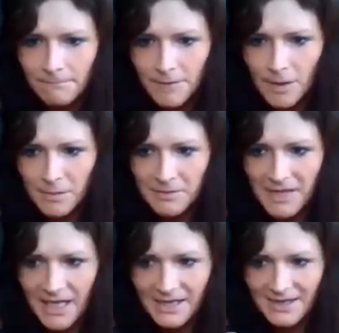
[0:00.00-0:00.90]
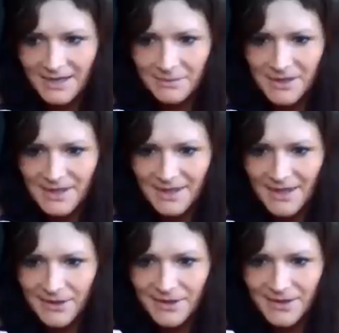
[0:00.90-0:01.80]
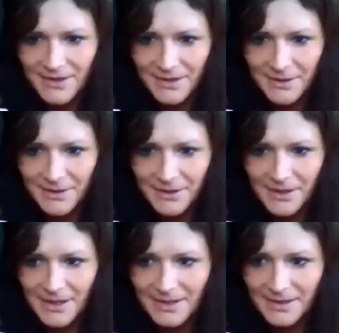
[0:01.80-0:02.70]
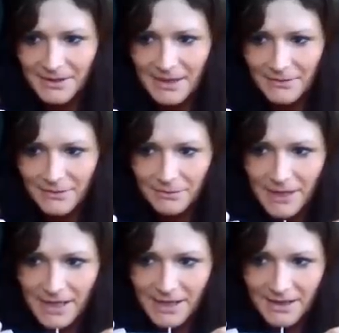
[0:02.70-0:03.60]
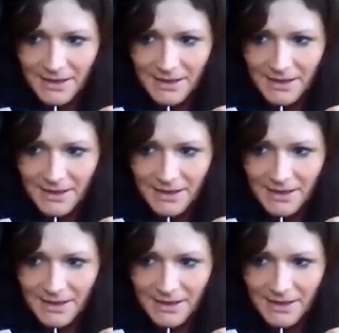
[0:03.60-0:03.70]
I'll probably edit some of this out so you guys don't have to wait.